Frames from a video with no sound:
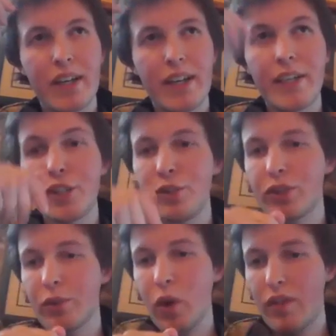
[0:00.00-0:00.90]

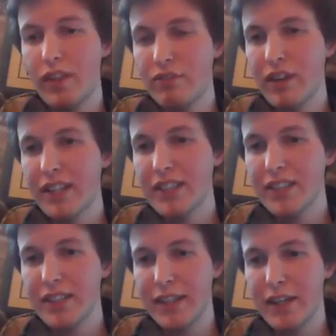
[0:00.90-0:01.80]
issues on the Diffrax
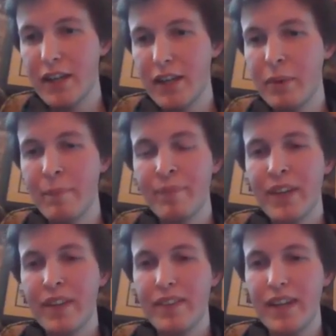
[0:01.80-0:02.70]
GitHub
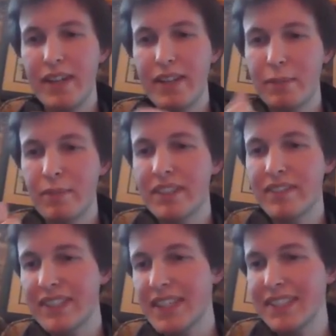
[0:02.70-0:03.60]
that
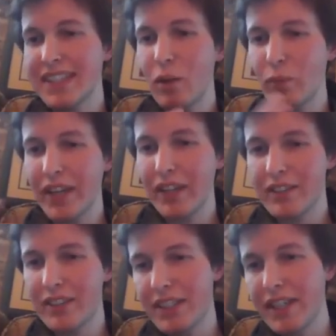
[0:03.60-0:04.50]
specifically says, can we handle
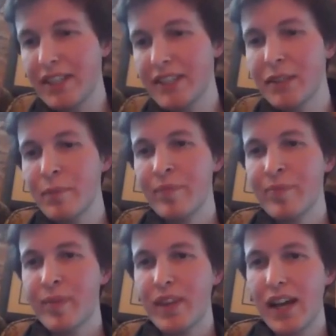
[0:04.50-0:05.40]
DAEs?
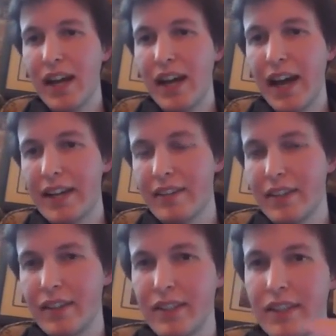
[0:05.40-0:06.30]
And
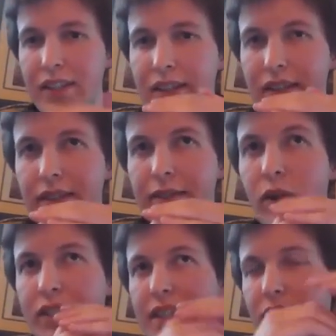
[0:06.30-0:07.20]
the
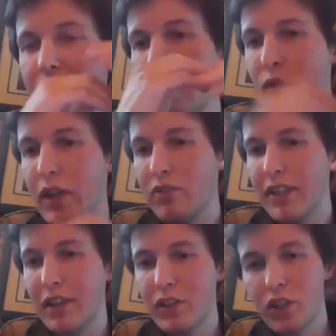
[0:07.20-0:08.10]
focus there is on how do you
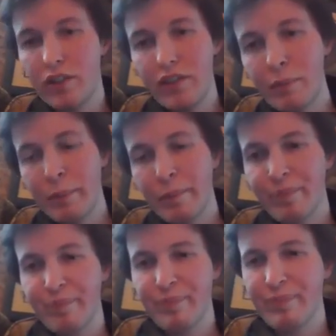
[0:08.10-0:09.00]
write down the solver.
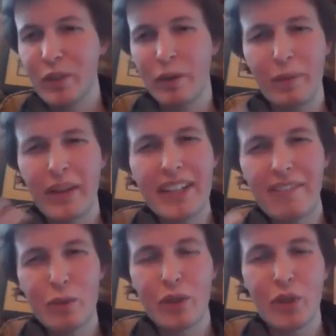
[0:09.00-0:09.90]
So I'm kind of
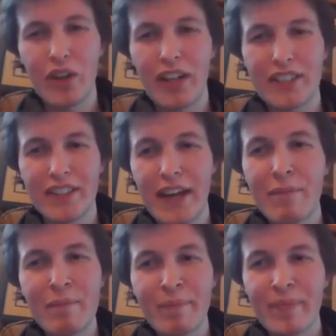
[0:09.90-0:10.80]
giving you a non-answer there,
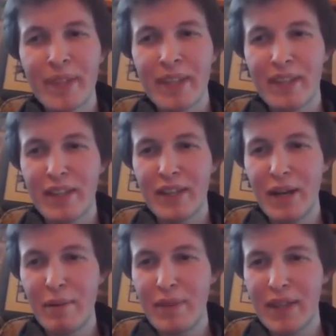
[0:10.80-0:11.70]

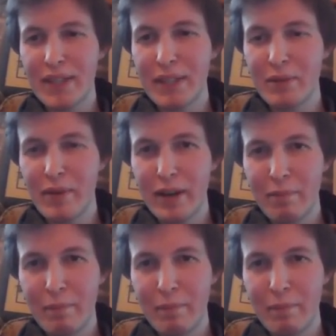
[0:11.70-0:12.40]
but that's where we're at.